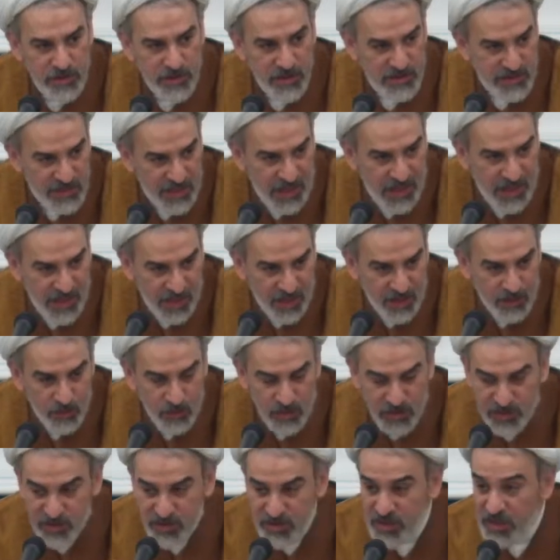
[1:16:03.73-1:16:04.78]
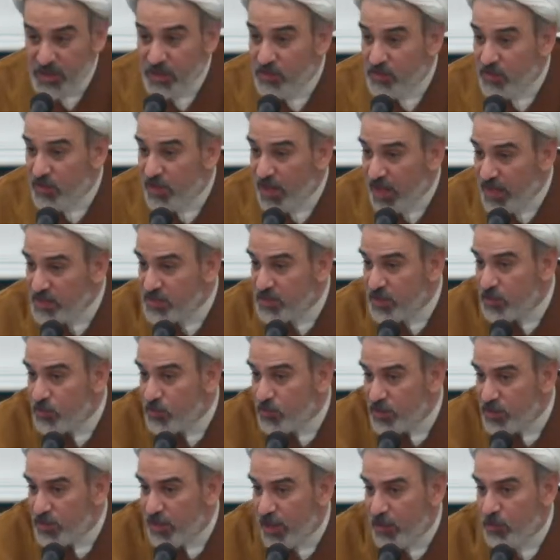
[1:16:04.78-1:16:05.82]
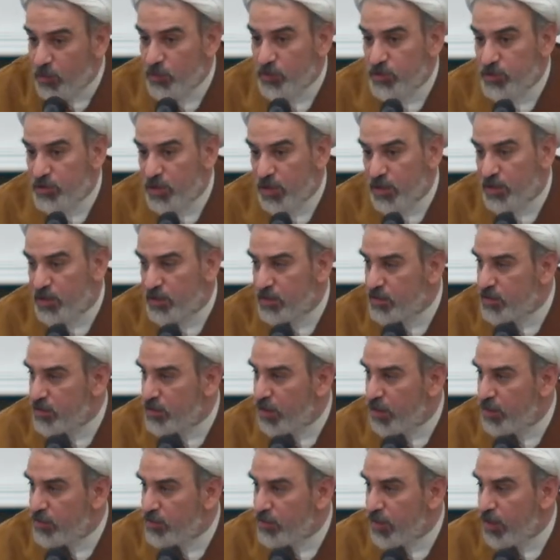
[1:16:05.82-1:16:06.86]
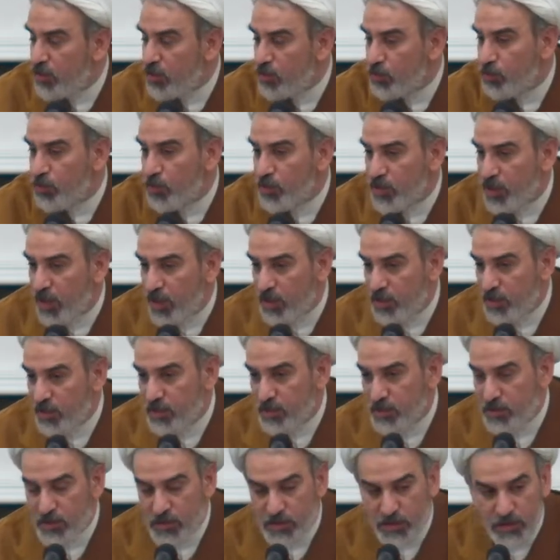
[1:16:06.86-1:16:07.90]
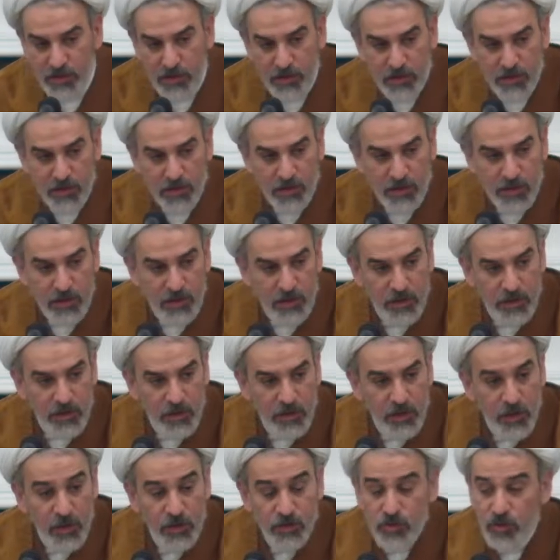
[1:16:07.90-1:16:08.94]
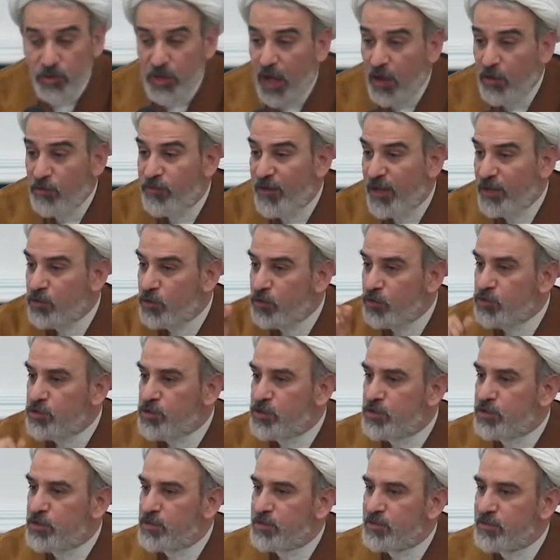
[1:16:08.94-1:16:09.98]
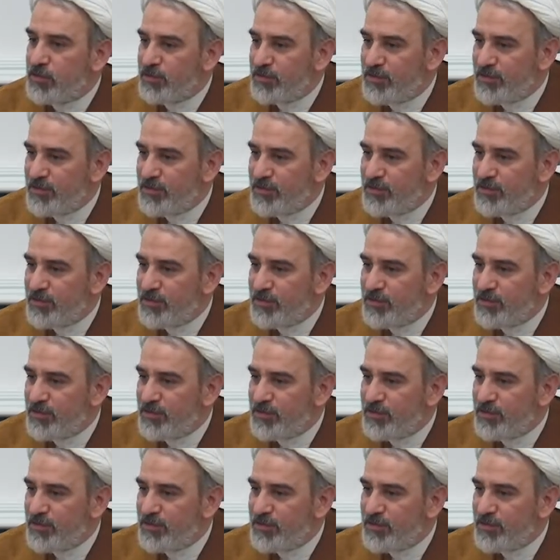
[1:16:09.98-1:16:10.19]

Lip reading: this aql will synchronize it with that hujjat and try to protect. So now Fatrus,